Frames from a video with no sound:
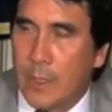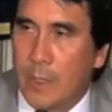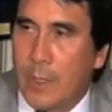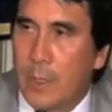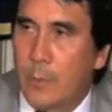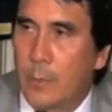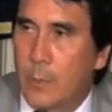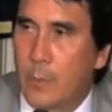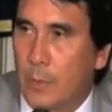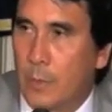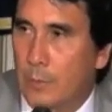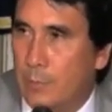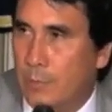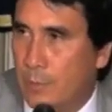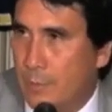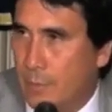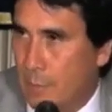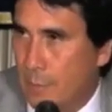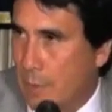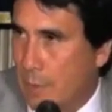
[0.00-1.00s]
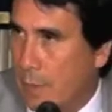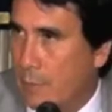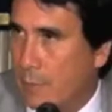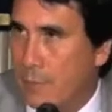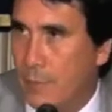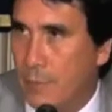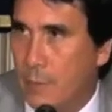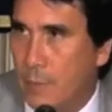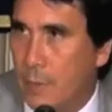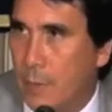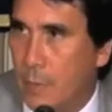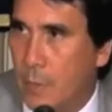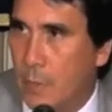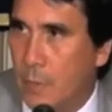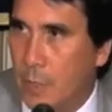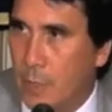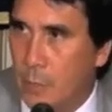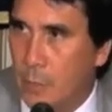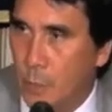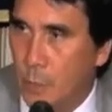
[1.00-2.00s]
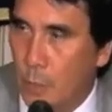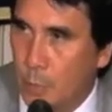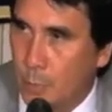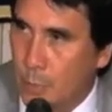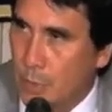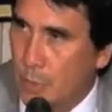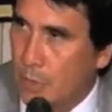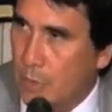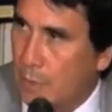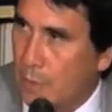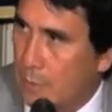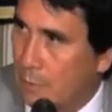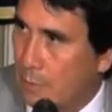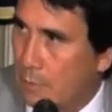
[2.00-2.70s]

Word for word: number of community groups